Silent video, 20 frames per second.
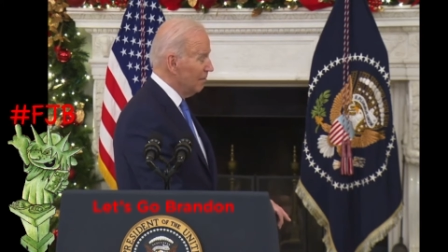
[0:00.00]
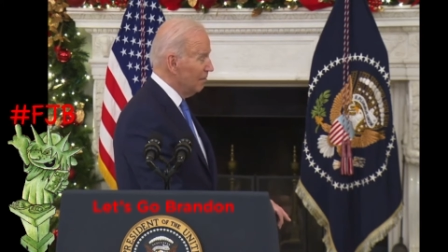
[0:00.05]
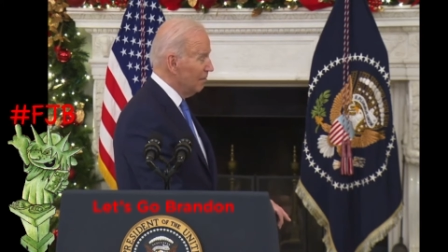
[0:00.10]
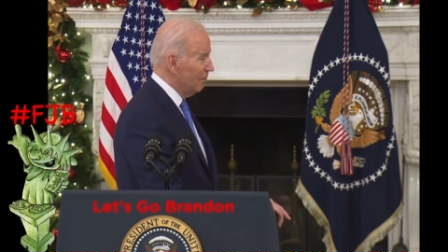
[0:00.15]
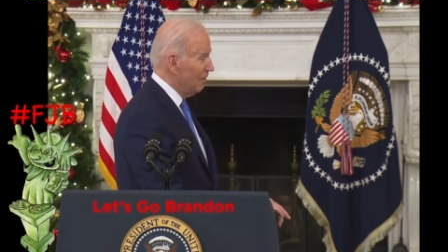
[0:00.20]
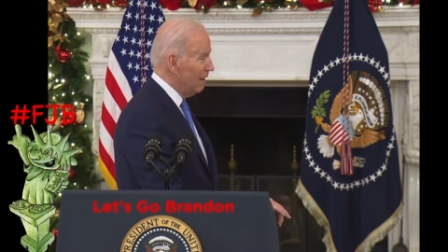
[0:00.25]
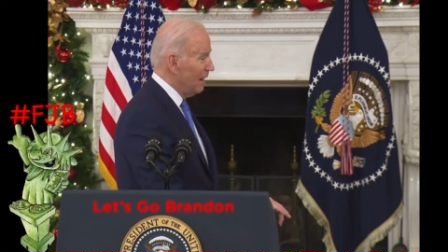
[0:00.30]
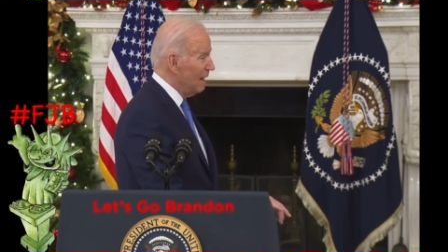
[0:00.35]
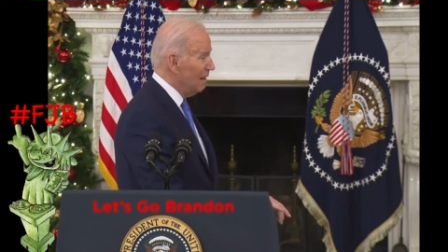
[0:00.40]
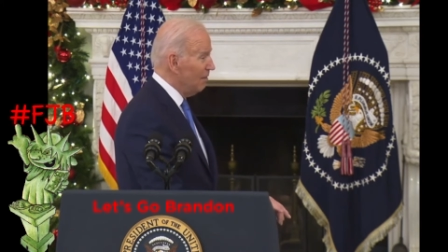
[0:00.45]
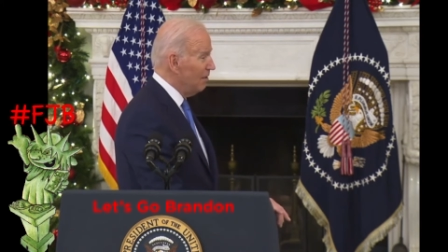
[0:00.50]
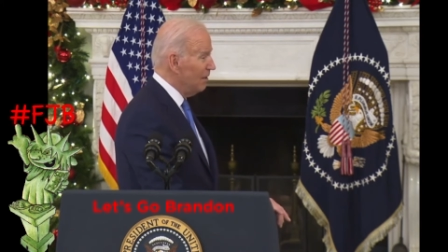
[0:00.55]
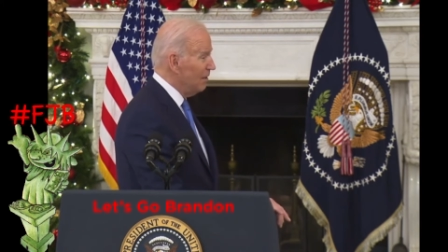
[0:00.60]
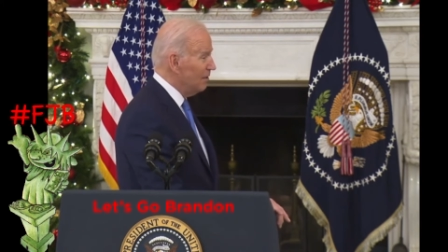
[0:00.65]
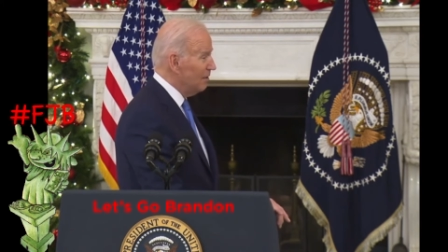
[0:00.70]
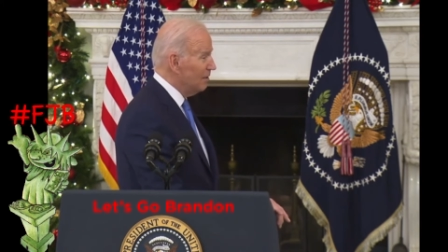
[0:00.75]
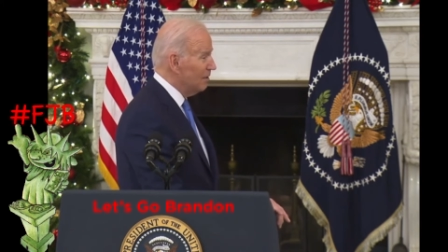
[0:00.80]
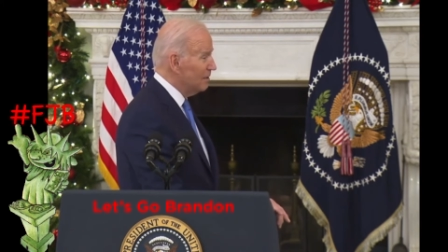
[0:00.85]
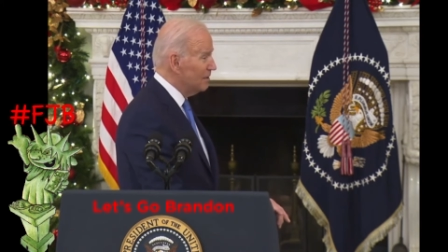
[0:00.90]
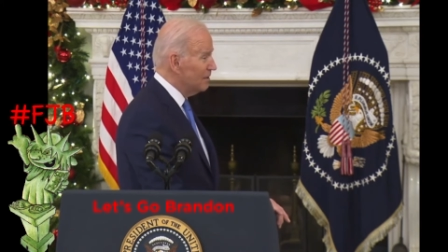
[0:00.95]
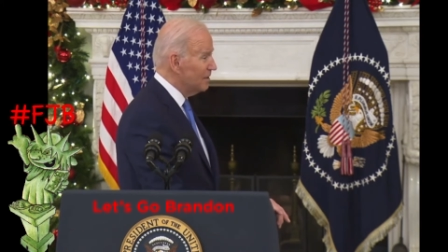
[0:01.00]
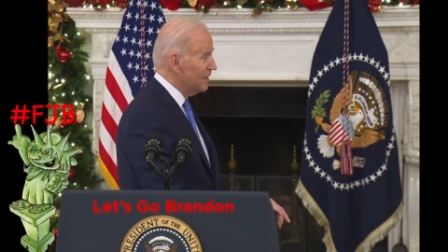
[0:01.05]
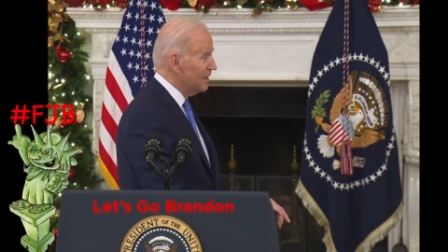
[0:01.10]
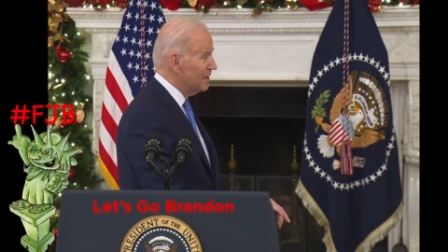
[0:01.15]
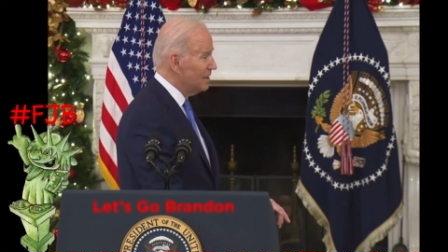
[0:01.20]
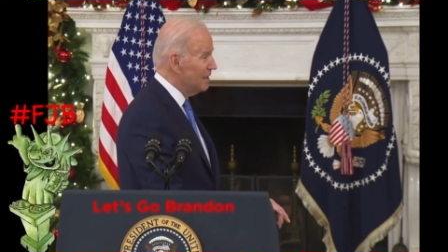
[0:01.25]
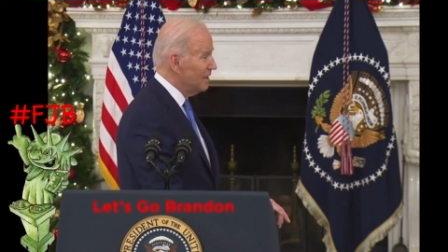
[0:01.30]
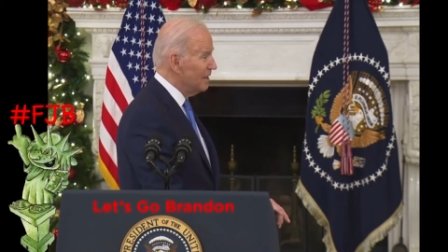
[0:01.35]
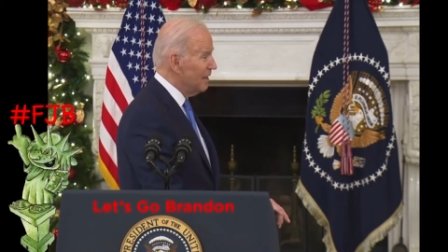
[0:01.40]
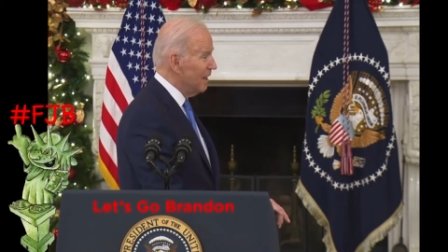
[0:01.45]
five hundred
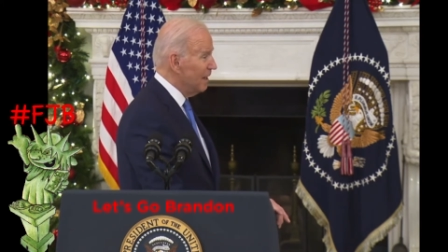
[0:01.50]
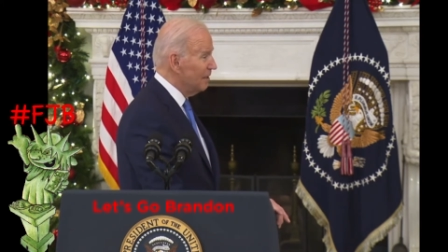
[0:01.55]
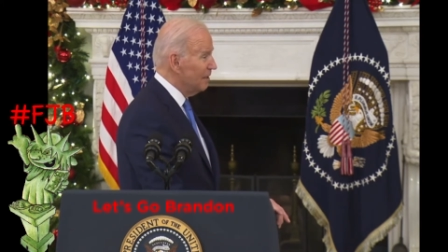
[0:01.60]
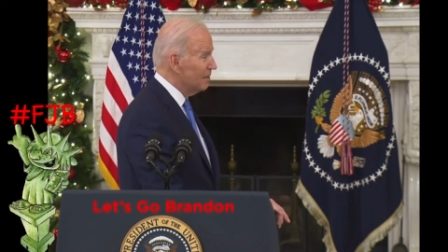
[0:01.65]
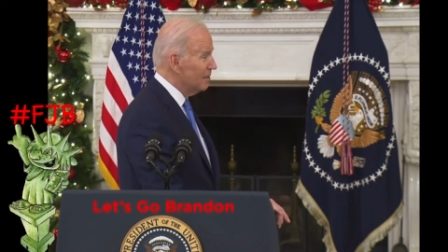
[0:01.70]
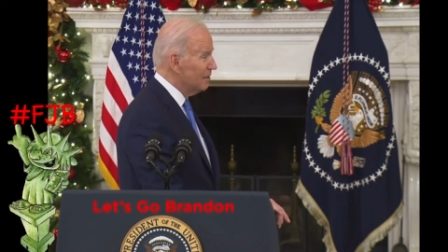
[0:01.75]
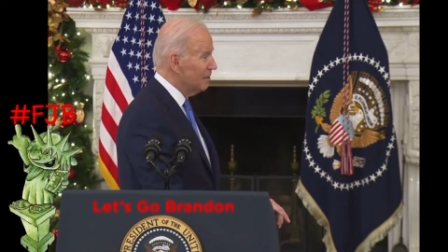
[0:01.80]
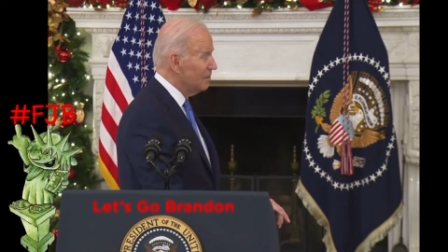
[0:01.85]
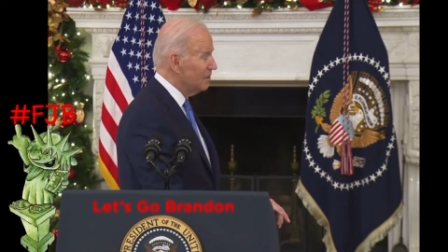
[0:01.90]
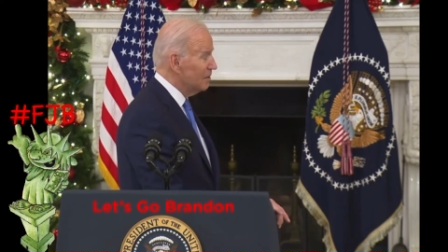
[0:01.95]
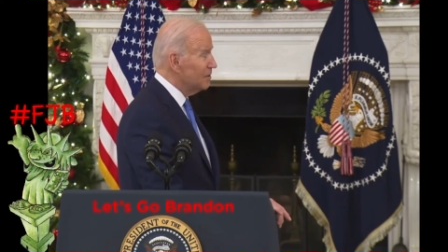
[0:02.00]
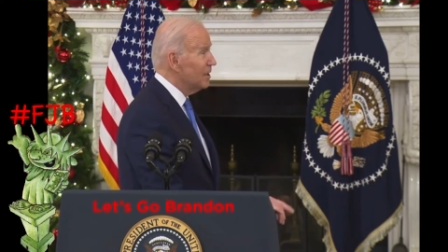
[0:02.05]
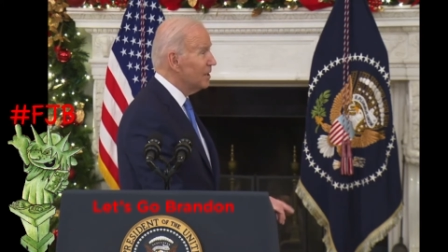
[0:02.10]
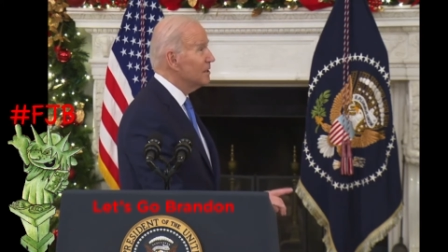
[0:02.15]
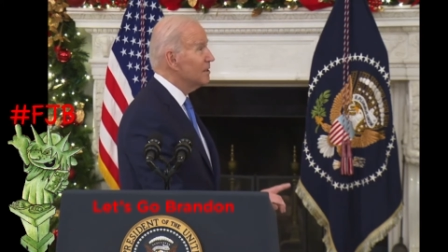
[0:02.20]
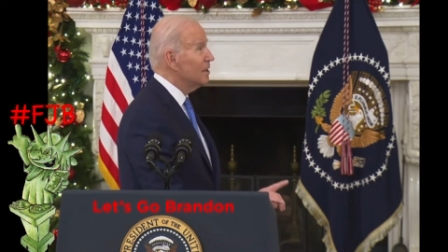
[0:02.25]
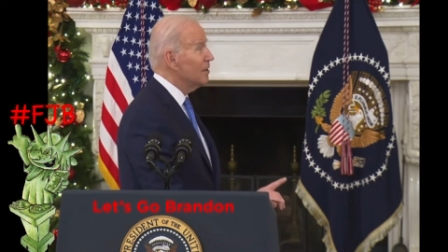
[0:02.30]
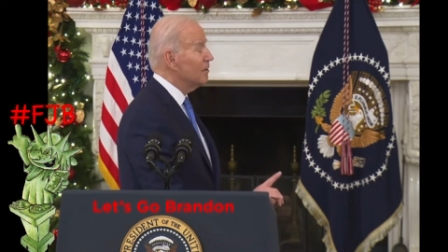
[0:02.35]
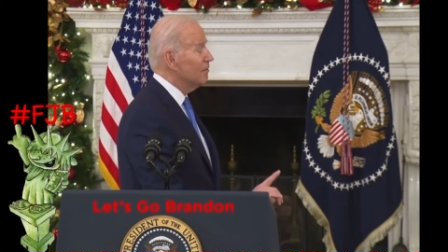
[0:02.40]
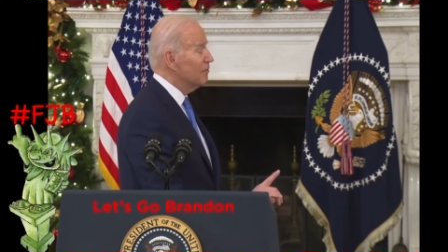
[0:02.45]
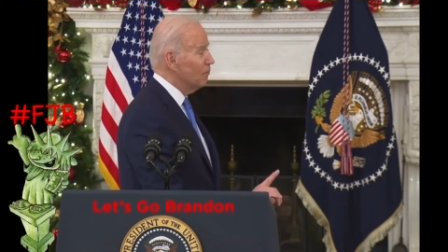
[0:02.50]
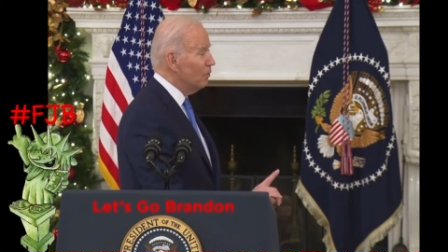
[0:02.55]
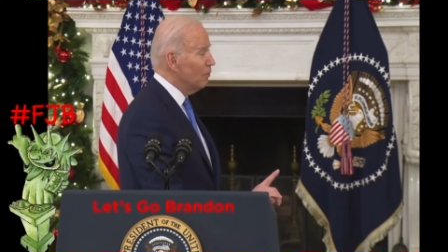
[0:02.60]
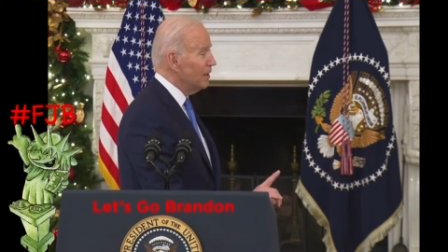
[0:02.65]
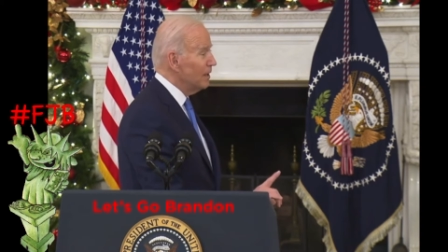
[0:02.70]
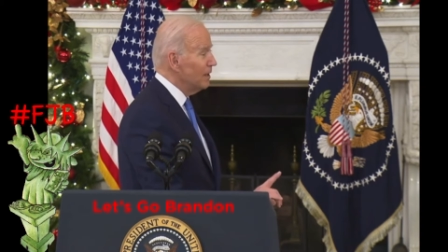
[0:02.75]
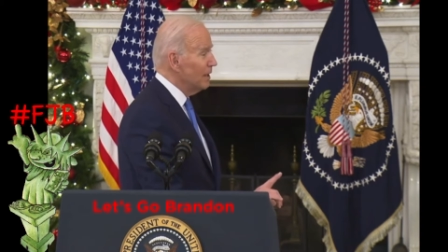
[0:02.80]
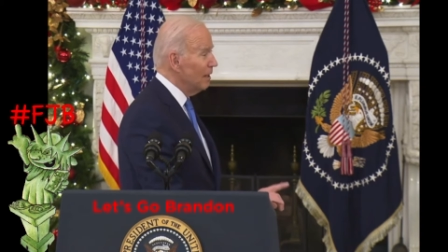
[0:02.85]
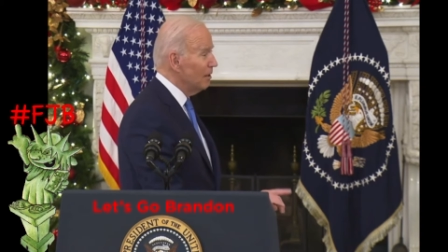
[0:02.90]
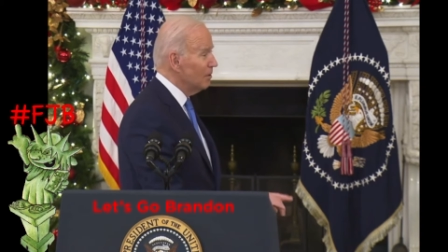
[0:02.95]
sixty dollars, six hundred
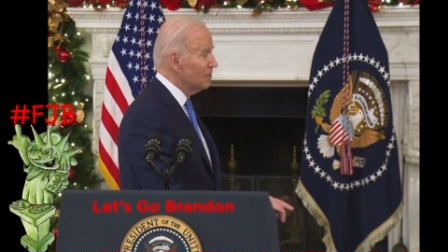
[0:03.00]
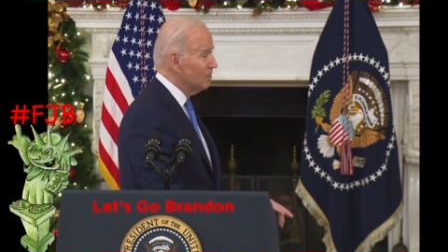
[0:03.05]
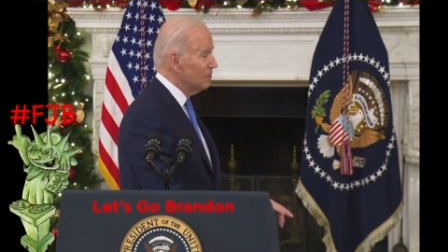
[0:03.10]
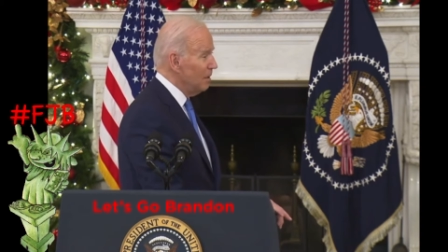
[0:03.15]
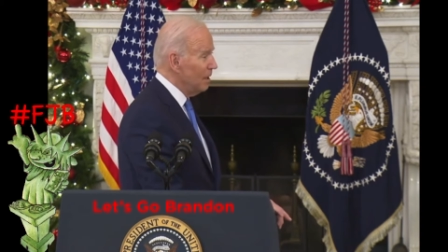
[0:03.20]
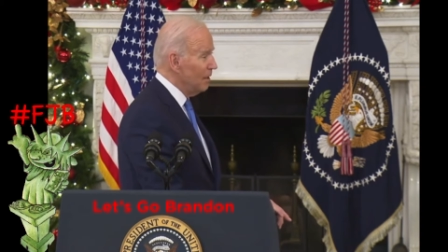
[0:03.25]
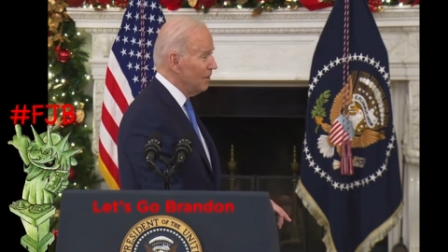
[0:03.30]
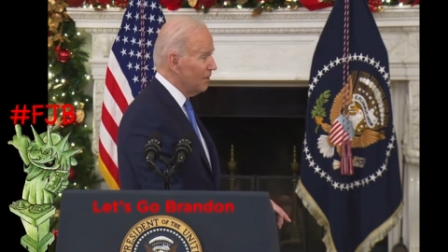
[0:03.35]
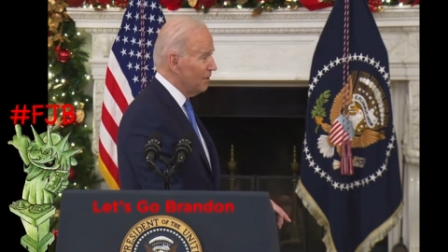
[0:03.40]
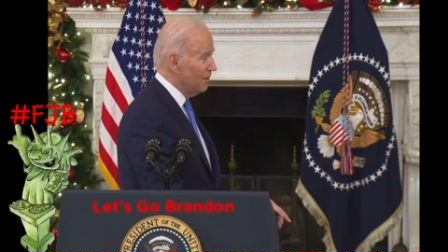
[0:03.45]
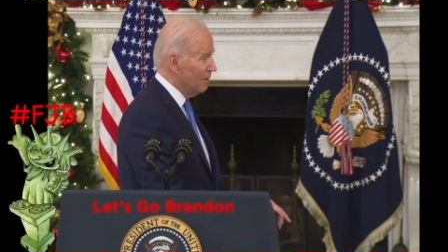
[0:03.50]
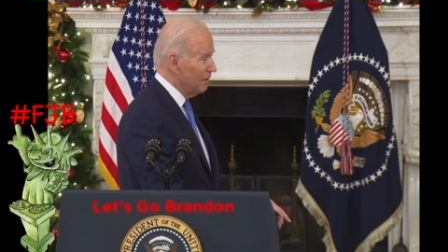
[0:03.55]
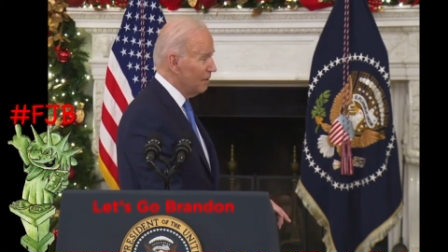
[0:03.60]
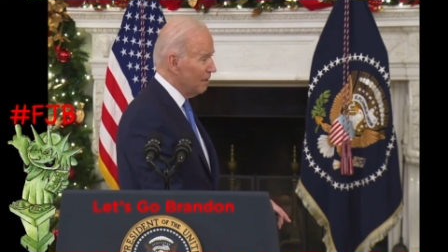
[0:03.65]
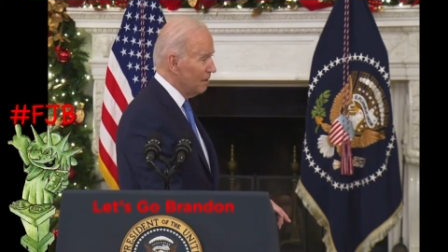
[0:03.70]
forty dollars a month,